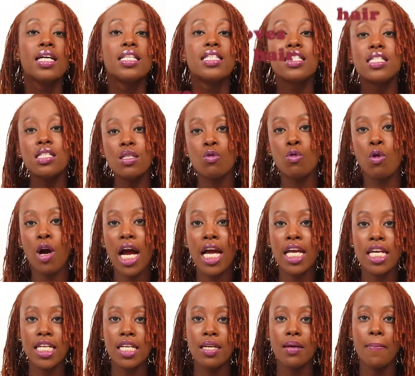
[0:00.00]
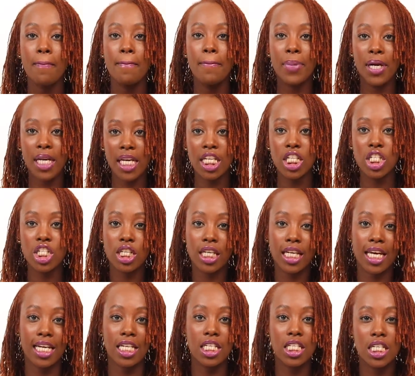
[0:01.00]
This is why bleach
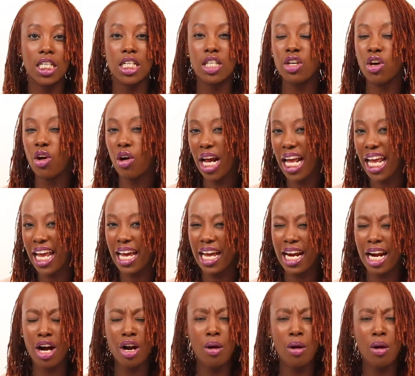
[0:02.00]
can turn your hair